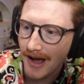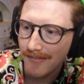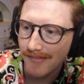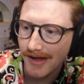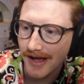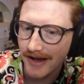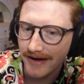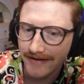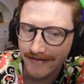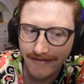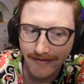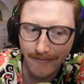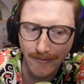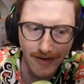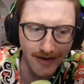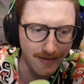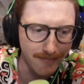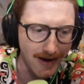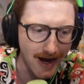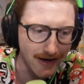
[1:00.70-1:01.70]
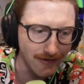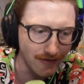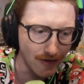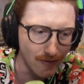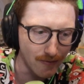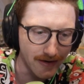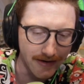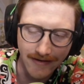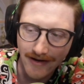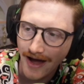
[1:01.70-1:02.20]
like, what am I
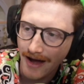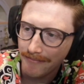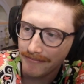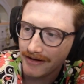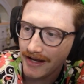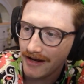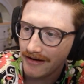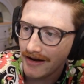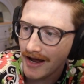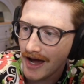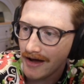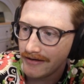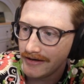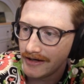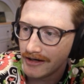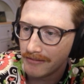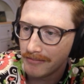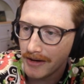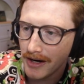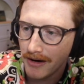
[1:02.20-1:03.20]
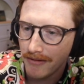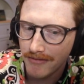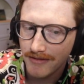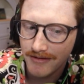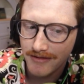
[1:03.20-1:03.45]
doing? I'm getting out of here, bro.